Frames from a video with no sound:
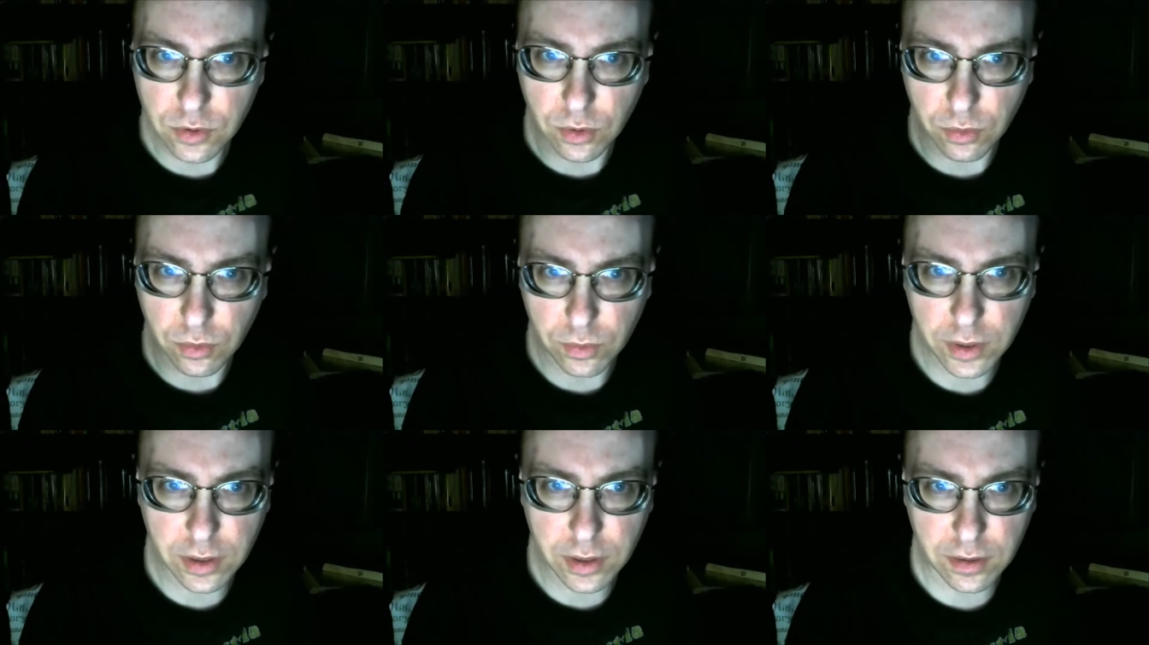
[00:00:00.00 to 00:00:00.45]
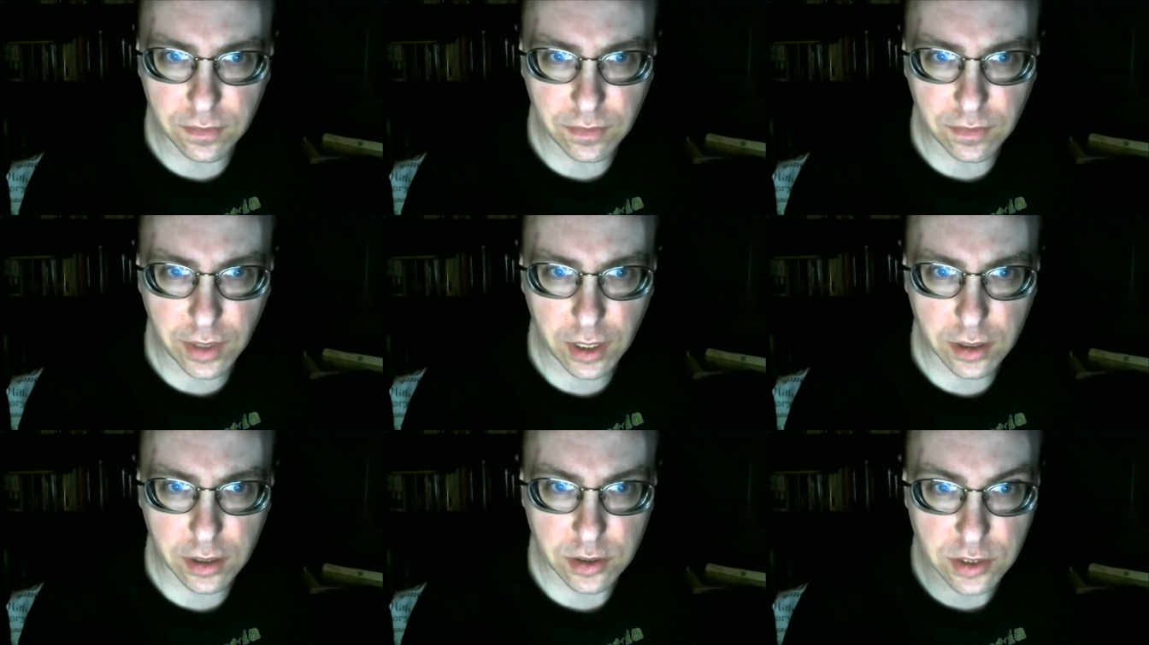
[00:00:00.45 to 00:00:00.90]
a real
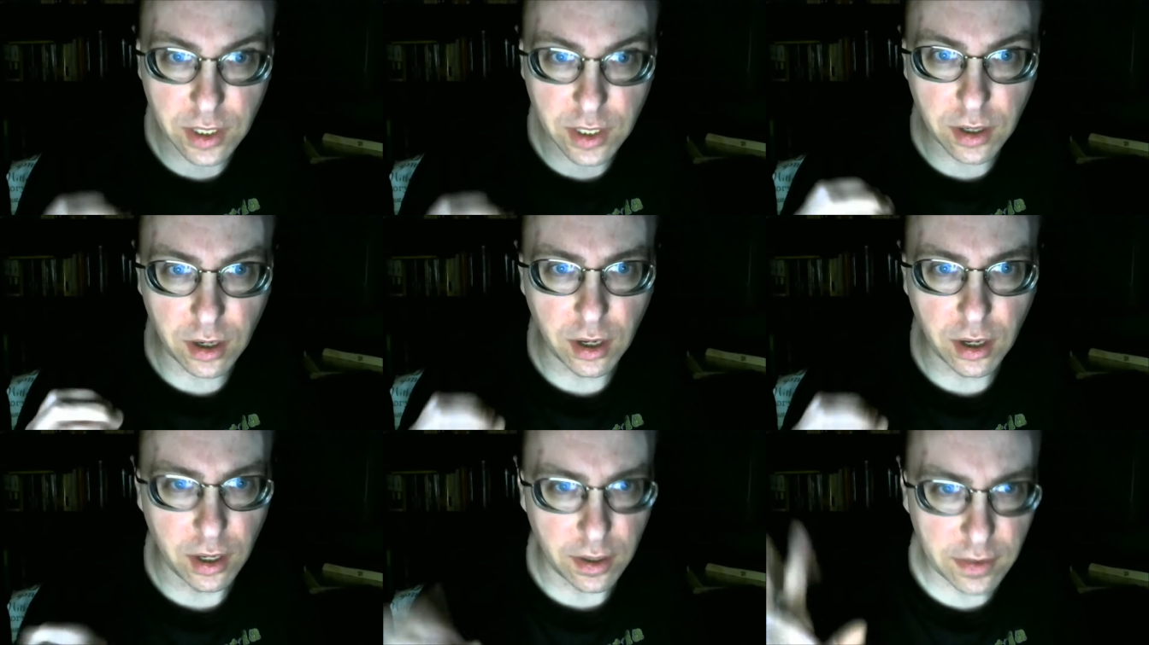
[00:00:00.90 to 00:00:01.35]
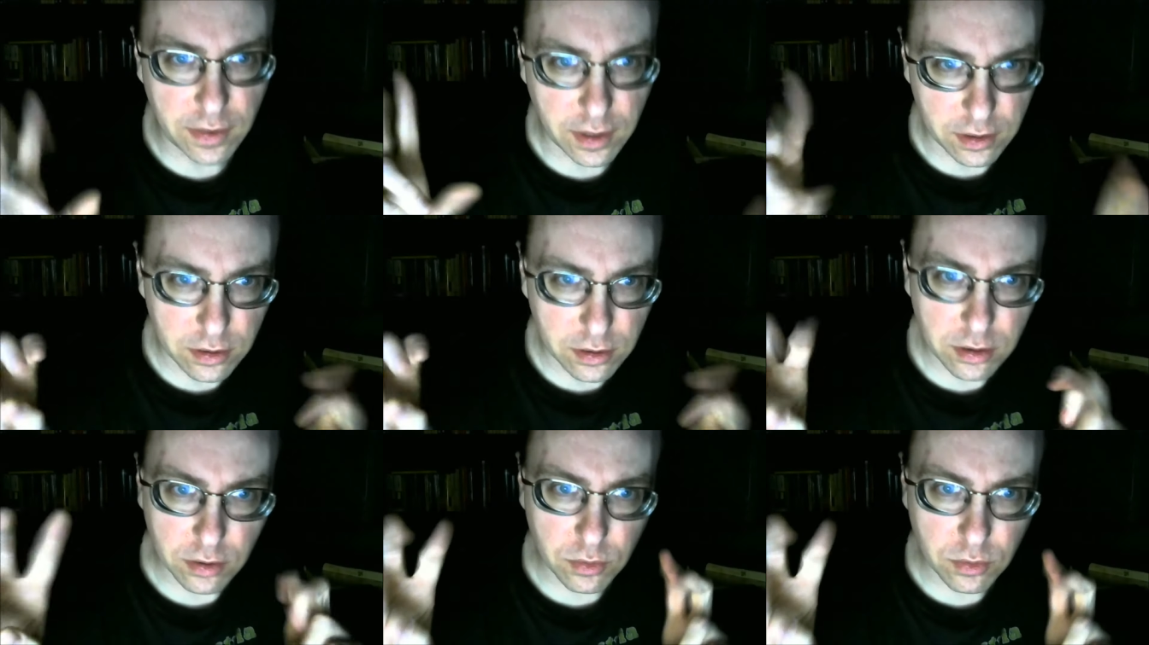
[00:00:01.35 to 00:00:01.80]
advantage, that, that
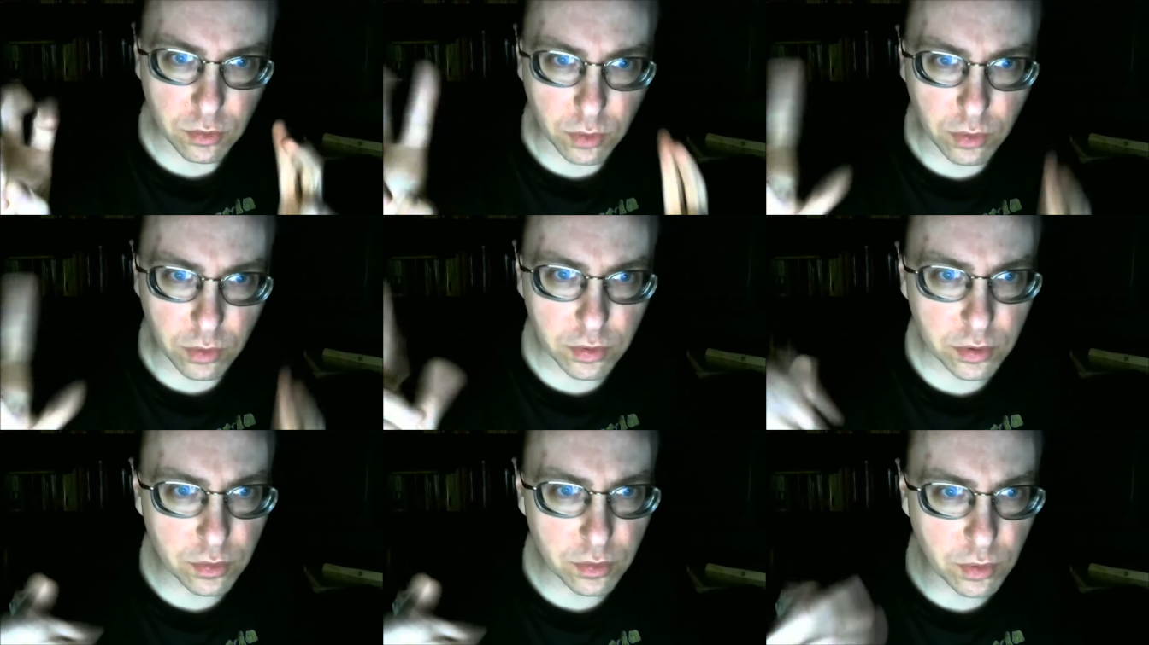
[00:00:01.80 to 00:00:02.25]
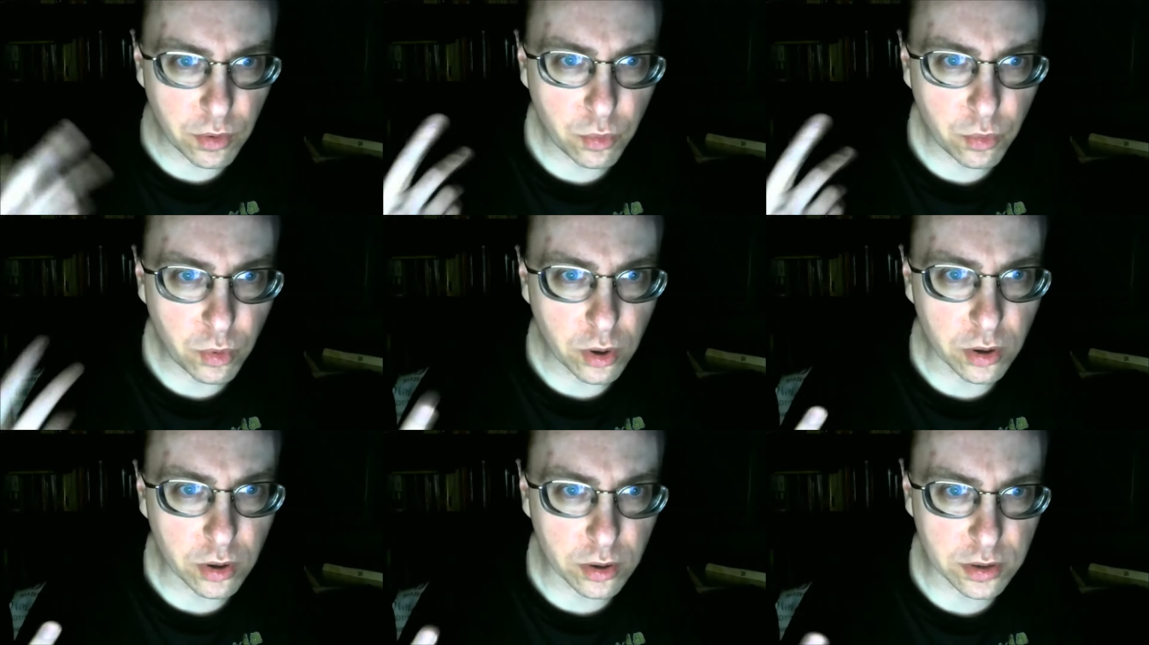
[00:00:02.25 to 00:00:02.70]
you know, quote unquote
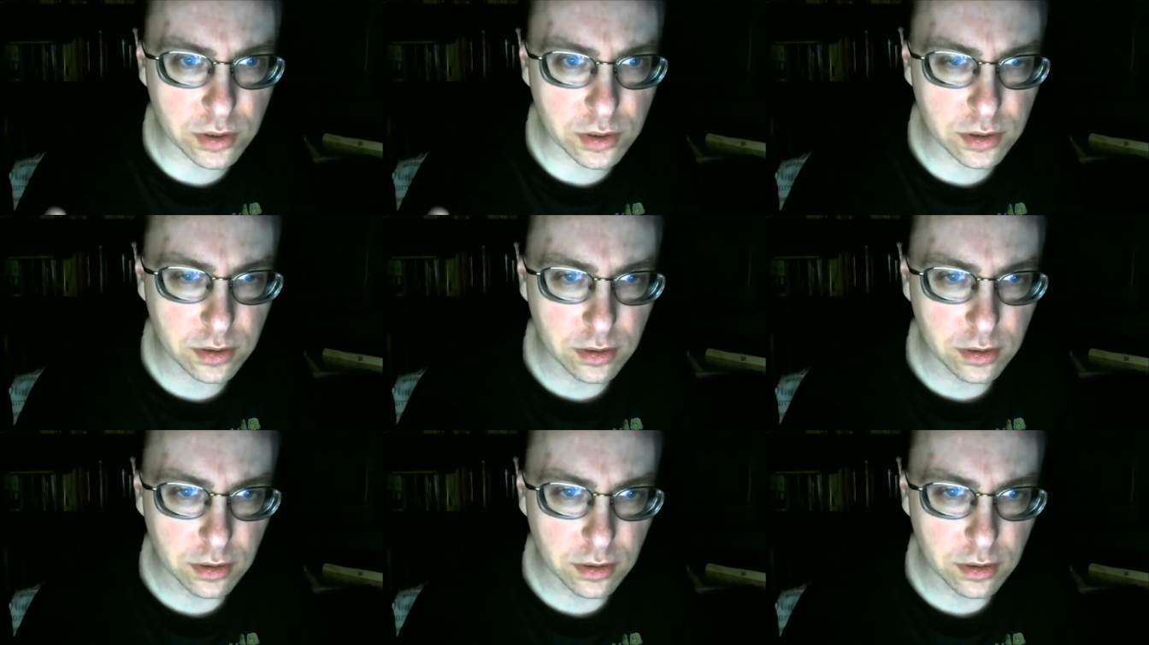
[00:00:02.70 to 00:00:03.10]
works,